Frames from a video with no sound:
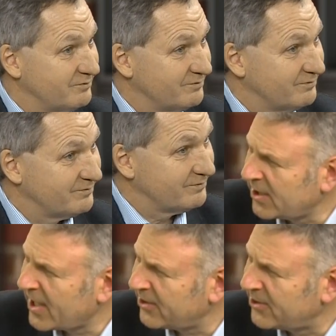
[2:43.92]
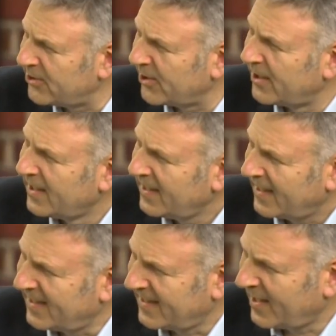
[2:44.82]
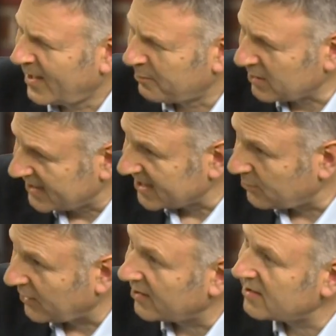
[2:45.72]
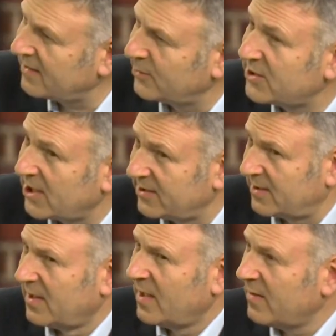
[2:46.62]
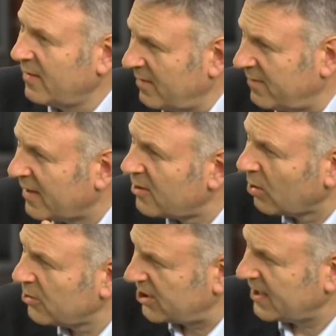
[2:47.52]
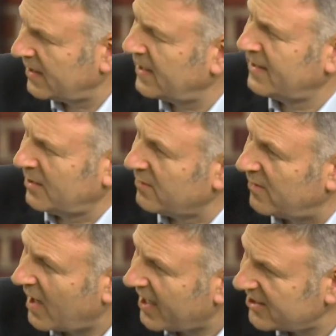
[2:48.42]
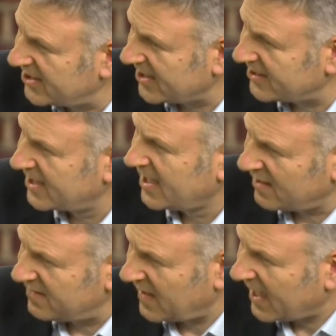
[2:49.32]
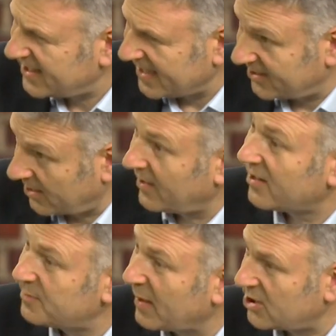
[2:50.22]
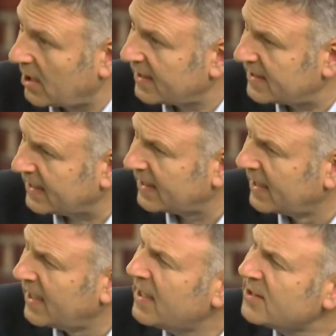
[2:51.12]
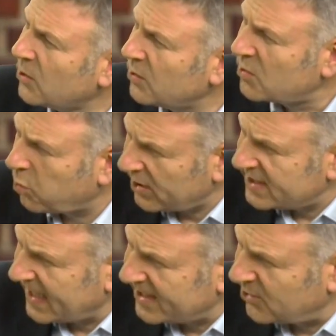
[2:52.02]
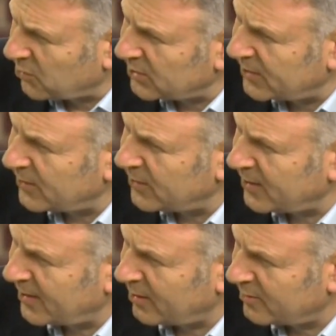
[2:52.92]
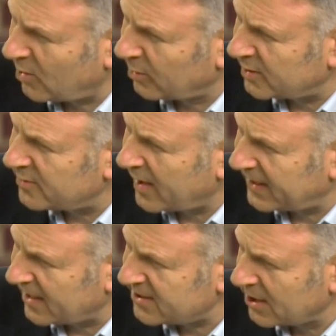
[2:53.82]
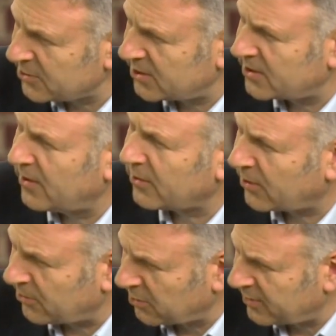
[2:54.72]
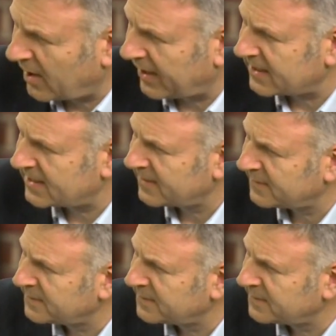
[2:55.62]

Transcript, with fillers: And you've just inherited a business with which has virology, viruses and vaccines are their speciality. So to what extent do you want to get involved in finding a solution to the coronavirus?